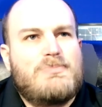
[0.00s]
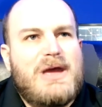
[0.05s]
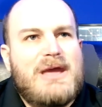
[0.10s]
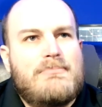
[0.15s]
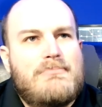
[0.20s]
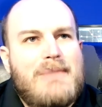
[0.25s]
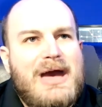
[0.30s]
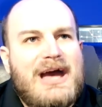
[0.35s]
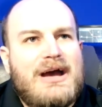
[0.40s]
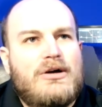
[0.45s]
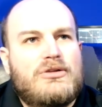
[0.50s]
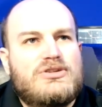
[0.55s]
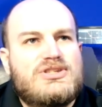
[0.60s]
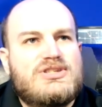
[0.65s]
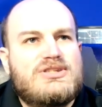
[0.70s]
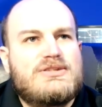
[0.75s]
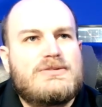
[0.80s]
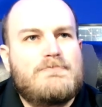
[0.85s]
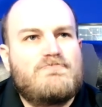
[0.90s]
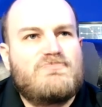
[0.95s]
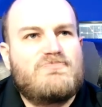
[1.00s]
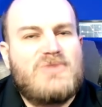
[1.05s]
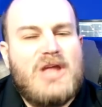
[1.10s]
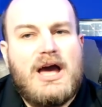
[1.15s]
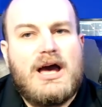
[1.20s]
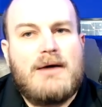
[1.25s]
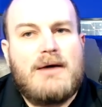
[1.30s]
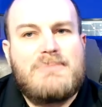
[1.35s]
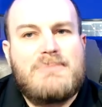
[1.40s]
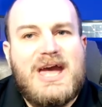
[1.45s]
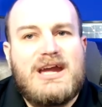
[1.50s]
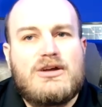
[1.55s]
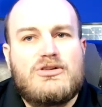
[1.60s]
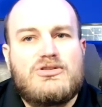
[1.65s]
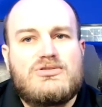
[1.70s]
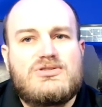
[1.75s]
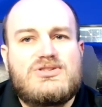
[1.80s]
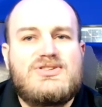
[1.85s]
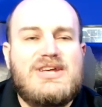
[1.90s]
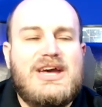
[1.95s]
Mounds.
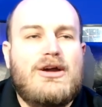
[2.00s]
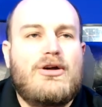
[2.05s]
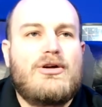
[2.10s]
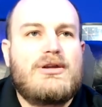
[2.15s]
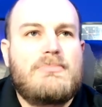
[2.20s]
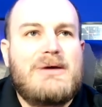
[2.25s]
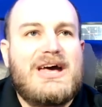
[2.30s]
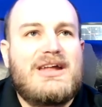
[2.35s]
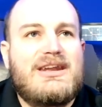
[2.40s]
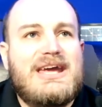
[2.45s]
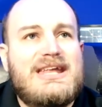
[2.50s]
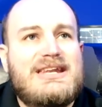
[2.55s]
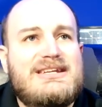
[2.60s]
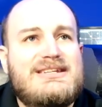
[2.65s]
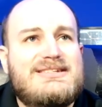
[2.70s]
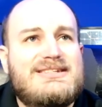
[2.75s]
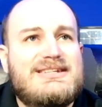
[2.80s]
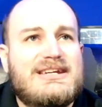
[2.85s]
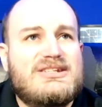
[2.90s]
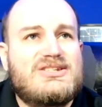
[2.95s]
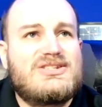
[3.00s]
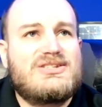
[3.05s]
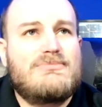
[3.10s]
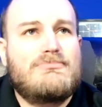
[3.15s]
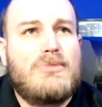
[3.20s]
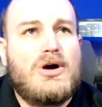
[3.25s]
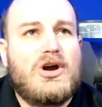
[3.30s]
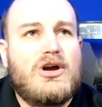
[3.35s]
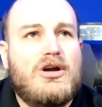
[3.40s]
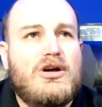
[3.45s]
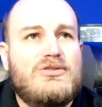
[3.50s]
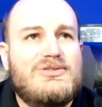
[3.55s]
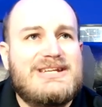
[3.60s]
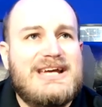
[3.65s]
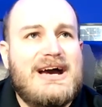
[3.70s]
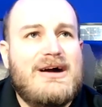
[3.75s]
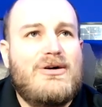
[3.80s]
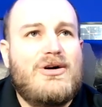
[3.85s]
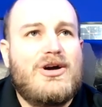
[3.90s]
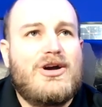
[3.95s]
Pecos there at about 86 tomorrow.
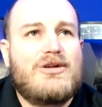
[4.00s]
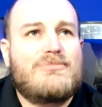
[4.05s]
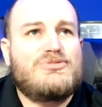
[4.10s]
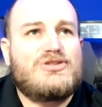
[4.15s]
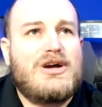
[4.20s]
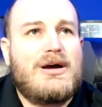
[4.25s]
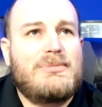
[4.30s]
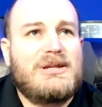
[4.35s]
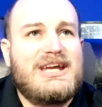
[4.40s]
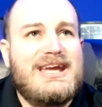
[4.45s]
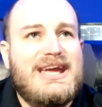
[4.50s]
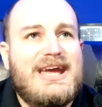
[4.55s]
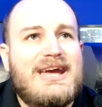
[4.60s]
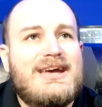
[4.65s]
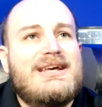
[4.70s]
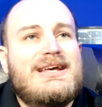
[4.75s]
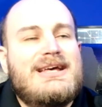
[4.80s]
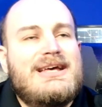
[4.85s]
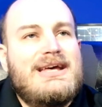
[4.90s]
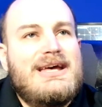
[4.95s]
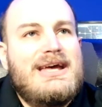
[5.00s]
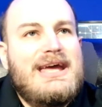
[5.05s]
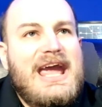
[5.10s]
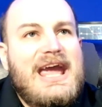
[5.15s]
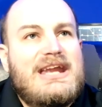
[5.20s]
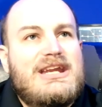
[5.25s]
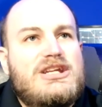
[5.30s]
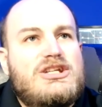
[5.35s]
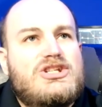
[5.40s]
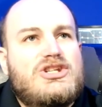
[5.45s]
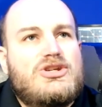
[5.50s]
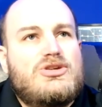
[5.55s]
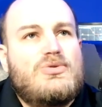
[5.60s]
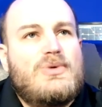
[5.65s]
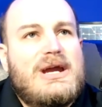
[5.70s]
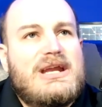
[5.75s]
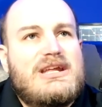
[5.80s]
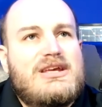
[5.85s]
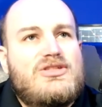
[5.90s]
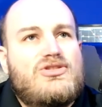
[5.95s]
Dalhart probably 82,
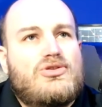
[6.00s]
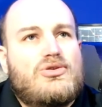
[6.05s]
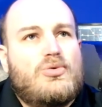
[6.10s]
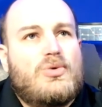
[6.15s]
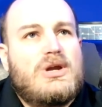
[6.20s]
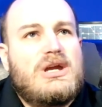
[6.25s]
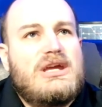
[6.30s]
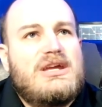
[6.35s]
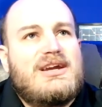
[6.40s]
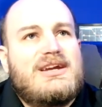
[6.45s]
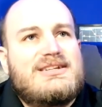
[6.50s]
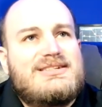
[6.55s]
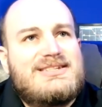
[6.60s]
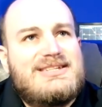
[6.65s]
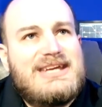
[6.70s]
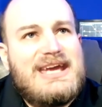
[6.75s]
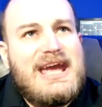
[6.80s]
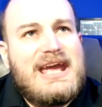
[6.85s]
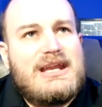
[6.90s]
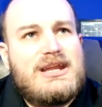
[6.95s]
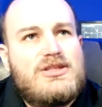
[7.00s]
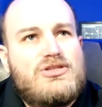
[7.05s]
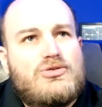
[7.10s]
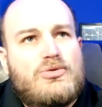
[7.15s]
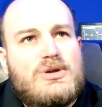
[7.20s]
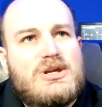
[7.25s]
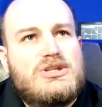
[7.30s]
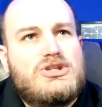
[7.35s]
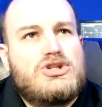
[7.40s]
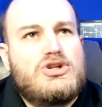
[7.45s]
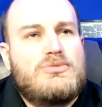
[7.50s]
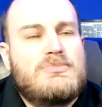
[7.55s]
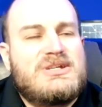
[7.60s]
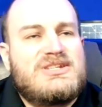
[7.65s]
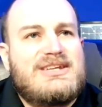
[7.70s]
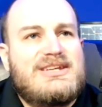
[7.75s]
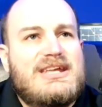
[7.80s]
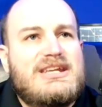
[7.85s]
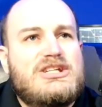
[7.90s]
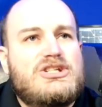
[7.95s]
83. You could see 83 in
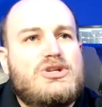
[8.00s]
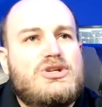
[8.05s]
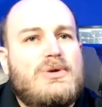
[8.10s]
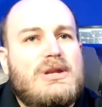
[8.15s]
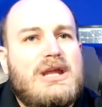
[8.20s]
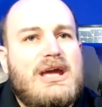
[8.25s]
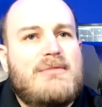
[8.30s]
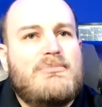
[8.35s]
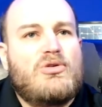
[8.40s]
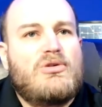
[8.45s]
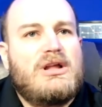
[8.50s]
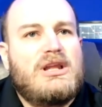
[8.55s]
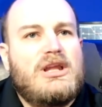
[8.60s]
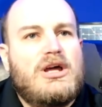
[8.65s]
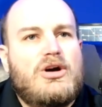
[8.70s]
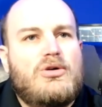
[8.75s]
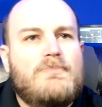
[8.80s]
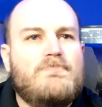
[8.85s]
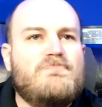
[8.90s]
Dumas, 82 in Amarillo.